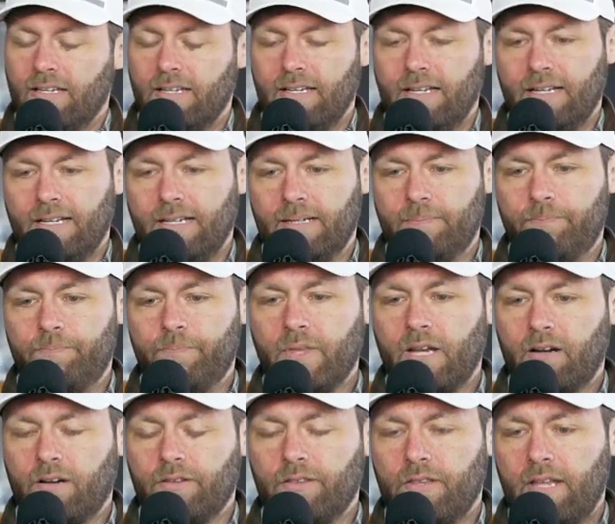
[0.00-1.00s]

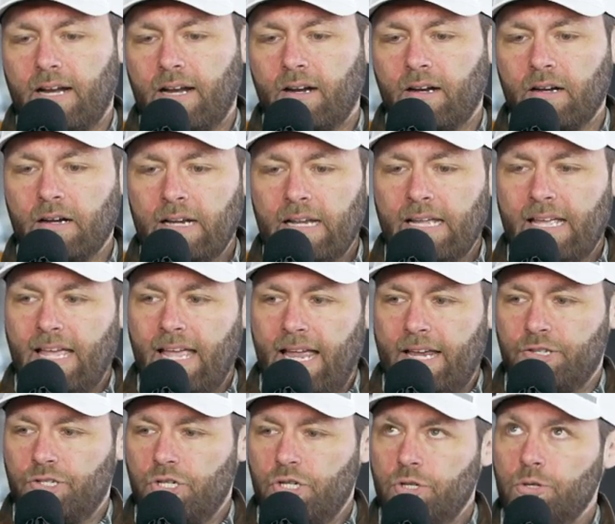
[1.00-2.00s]
Or there,
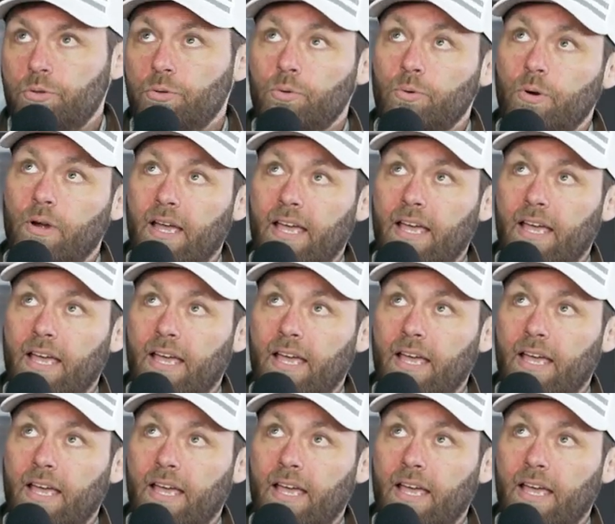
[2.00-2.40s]
as you